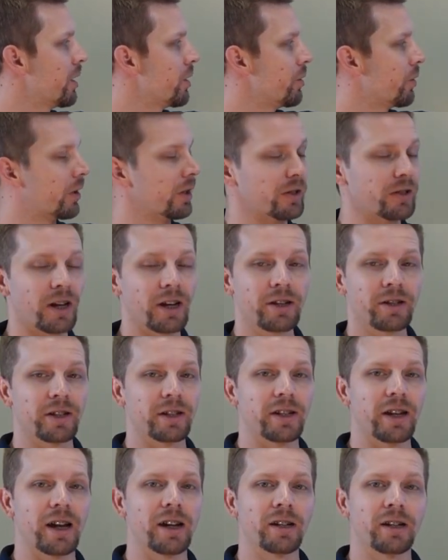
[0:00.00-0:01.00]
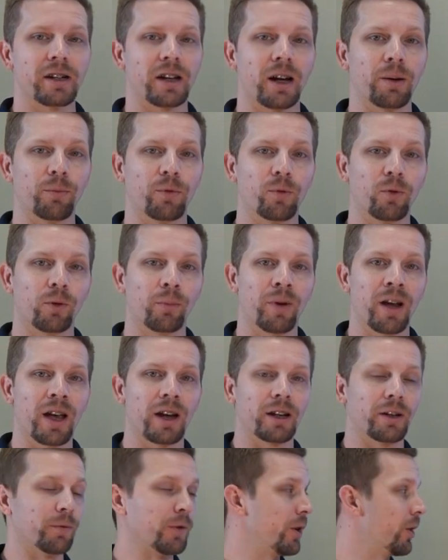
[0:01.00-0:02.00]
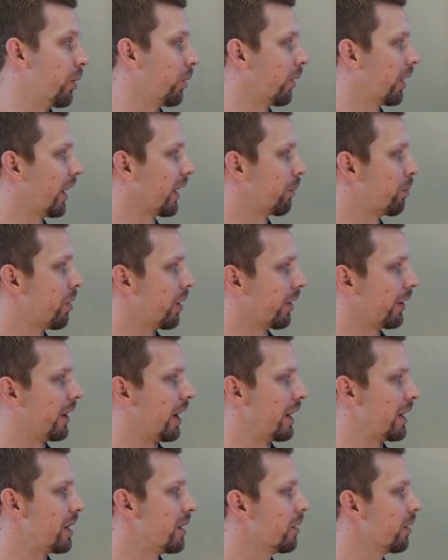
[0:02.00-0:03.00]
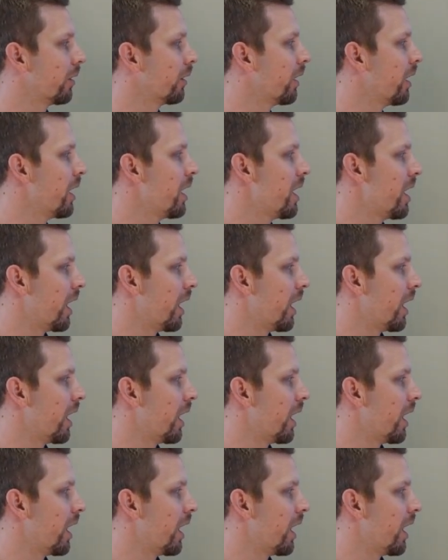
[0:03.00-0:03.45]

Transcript: You can change the date and time format if you don't like month, day, year